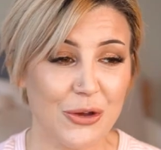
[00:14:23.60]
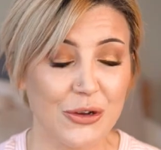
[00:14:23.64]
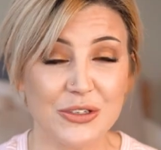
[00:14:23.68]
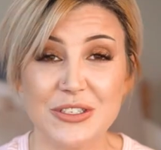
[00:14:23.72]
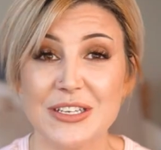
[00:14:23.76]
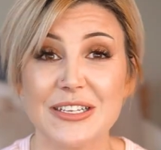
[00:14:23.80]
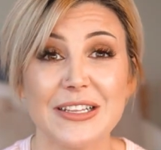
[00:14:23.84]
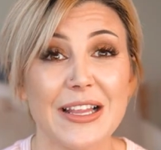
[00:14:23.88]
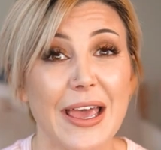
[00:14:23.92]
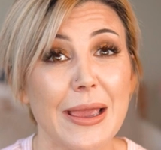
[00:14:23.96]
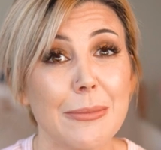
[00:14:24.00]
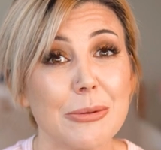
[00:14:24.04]

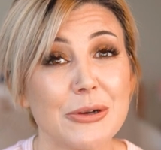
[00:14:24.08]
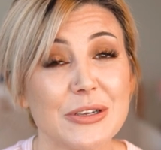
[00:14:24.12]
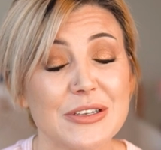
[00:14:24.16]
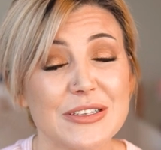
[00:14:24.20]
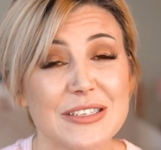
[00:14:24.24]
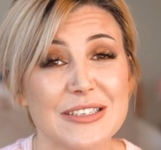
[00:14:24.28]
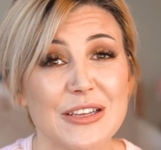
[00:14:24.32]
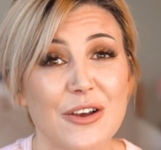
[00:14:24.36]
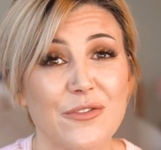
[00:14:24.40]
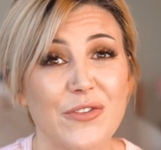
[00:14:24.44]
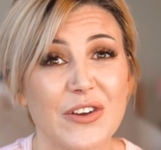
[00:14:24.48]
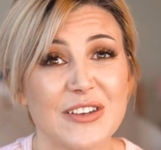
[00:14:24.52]
not to label
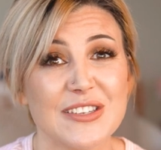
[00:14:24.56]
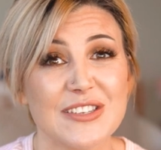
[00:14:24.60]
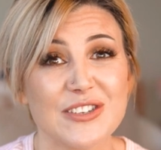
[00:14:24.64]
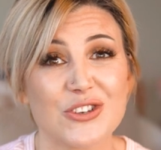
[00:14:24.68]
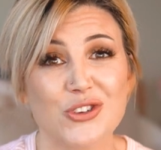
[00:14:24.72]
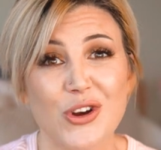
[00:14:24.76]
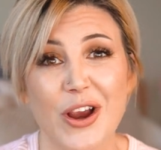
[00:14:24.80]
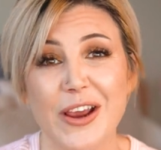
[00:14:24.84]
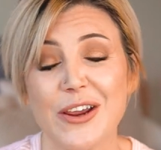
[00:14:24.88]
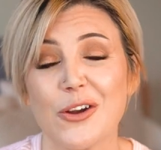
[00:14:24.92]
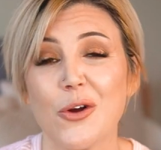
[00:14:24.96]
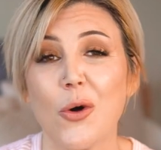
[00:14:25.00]
yourself as
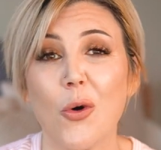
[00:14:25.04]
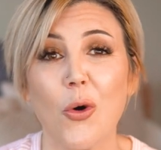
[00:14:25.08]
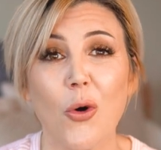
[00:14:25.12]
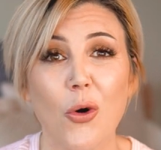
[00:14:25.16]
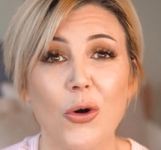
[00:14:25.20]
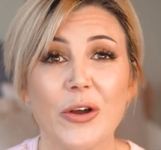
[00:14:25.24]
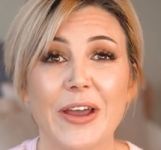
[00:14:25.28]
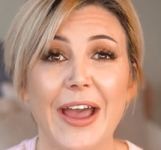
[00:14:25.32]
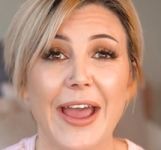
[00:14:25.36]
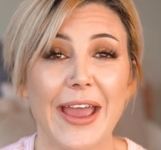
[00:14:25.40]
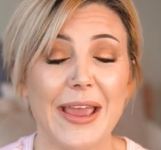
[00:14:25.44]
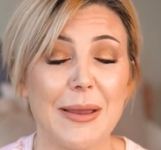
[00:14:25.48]
straight
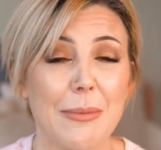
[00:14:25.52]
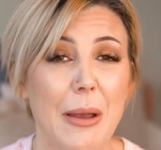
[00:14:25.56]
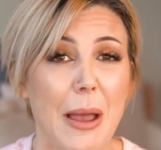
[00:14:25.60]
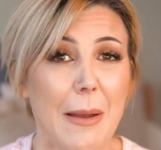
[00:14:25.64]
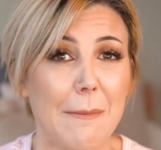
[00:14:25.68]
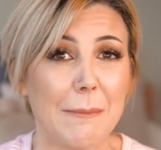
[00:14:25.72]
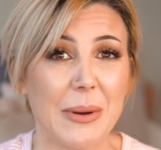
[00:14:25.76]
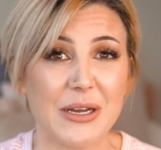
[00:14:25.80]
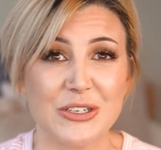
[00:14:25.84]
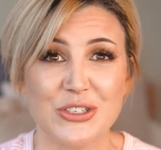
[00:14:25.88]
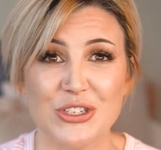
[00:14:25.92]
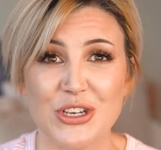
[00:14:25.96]
or gay,
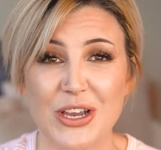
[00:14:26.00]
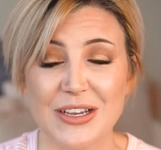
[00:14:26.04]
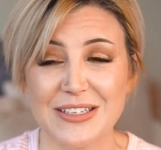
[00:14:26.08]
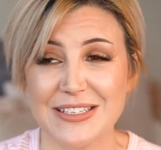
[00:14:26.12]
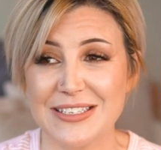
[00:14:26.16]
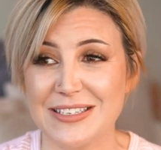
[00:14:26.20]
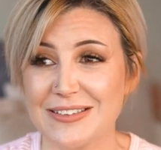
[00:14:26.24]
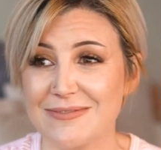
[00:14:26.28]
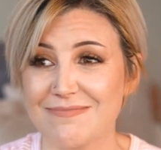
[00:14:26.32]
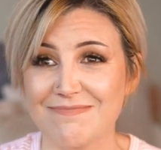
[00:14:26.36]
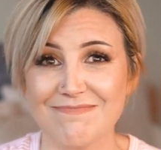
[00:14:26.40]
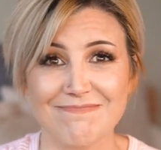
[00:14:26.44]
but
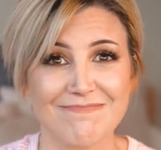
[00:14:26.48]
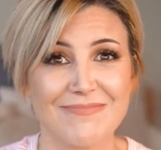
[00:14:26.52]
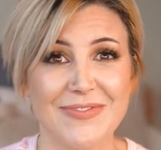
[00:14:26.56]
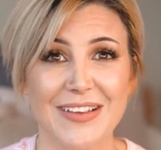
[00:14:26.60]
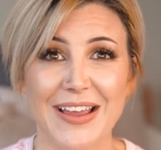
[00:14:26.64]
just